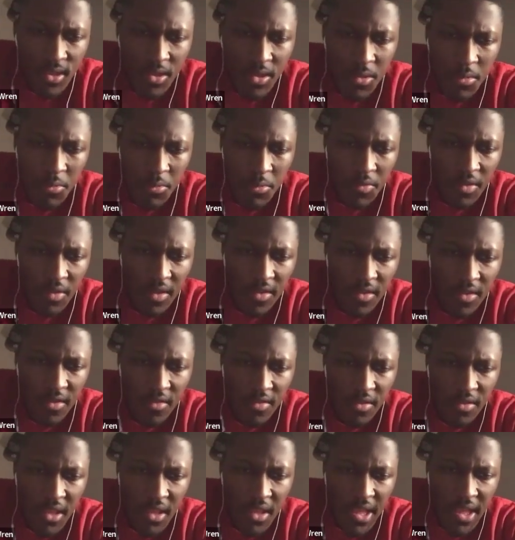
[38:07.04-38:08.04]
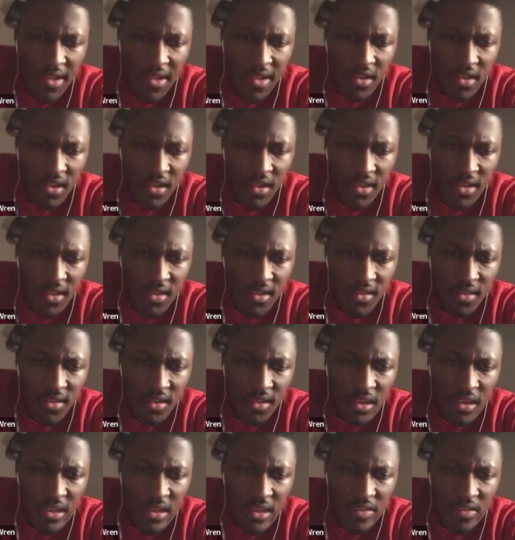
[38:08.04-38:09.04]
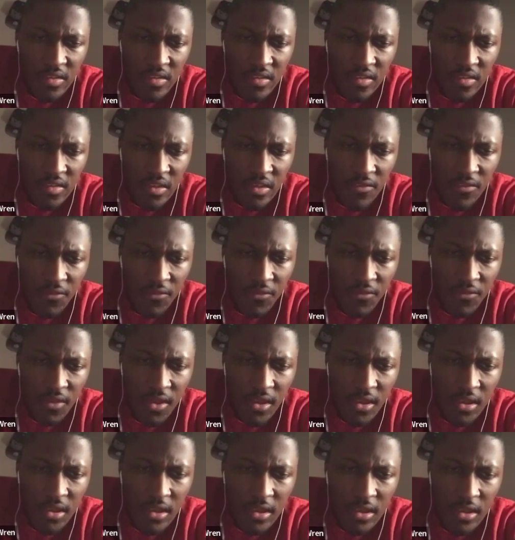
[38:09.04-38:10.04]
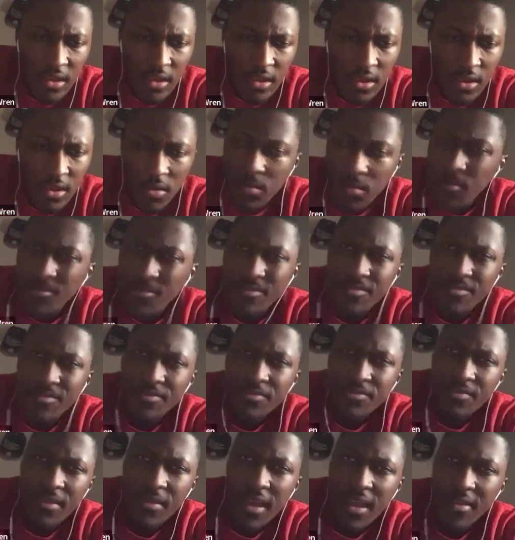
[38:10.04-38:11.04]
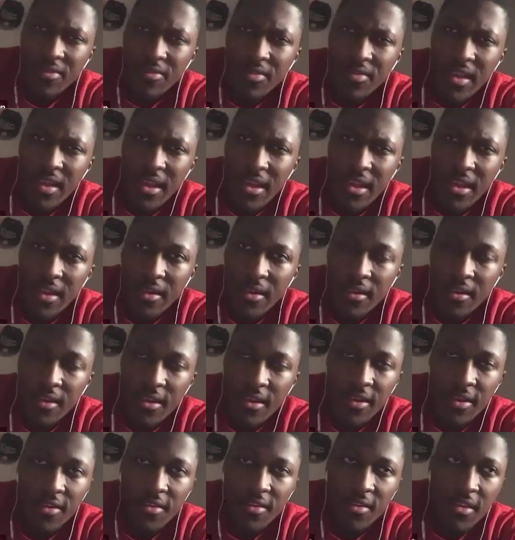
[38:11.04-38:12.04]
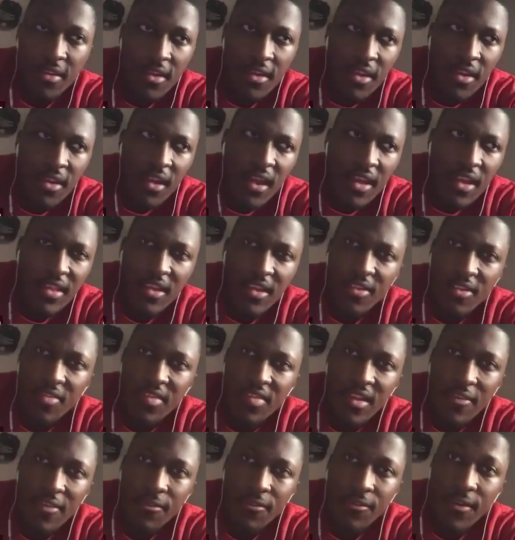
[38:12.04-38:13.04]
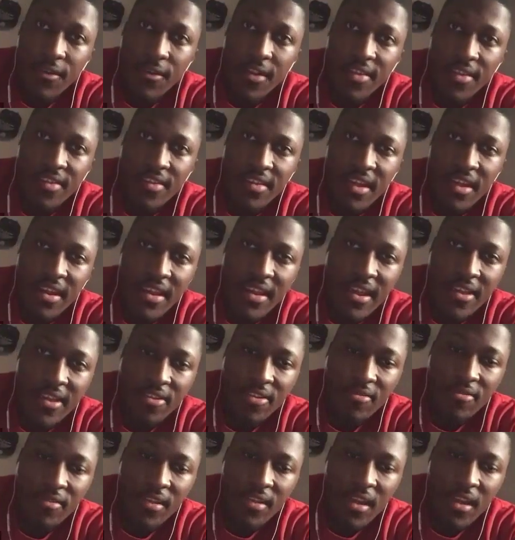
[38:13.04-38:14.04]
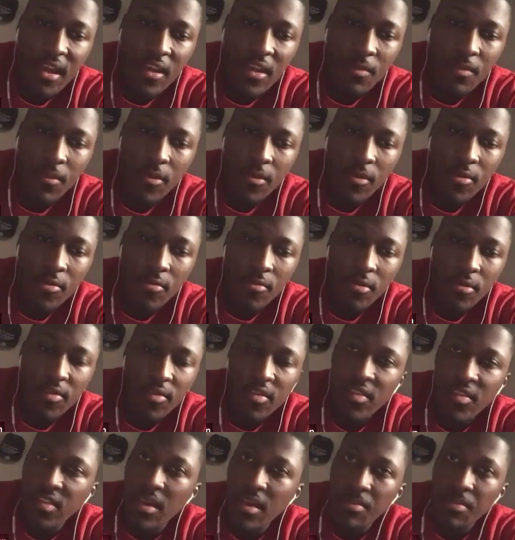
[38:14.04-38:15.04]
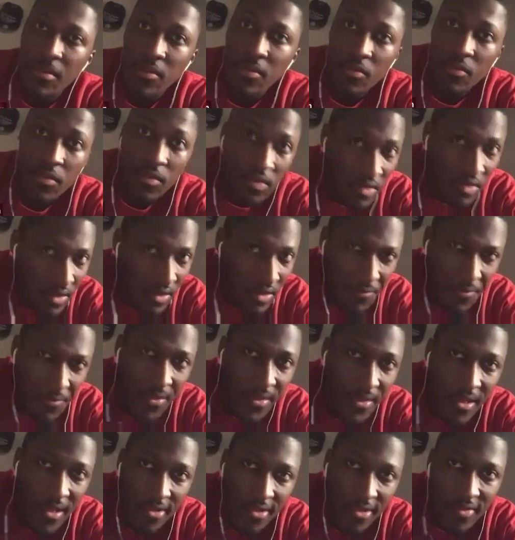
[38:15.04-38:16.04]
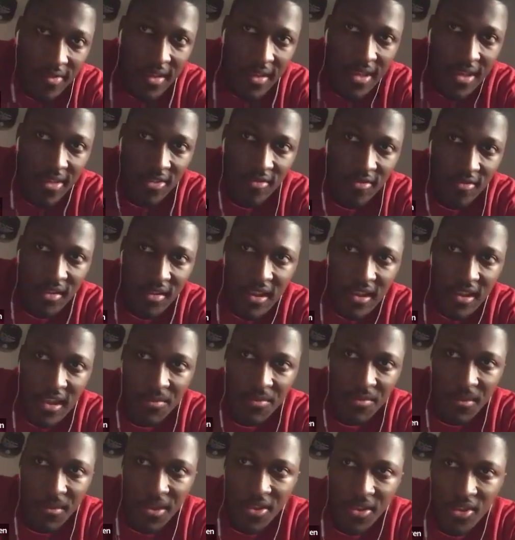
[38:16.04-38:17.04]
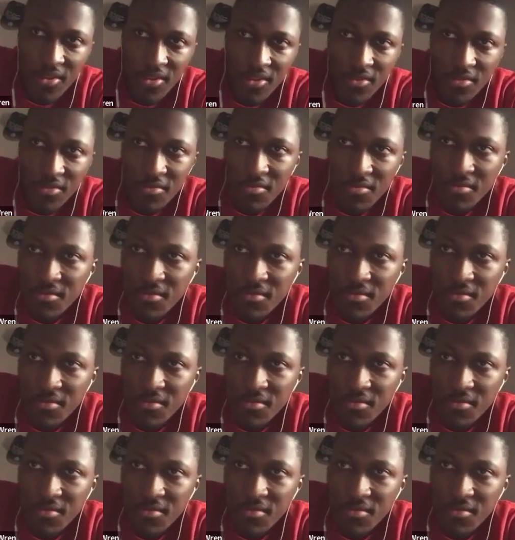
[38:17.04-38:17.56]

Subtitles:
was there like a specific I would say good I think you said friends kind of got you into cosplay, or was it something specific that just got you into cosplay in general?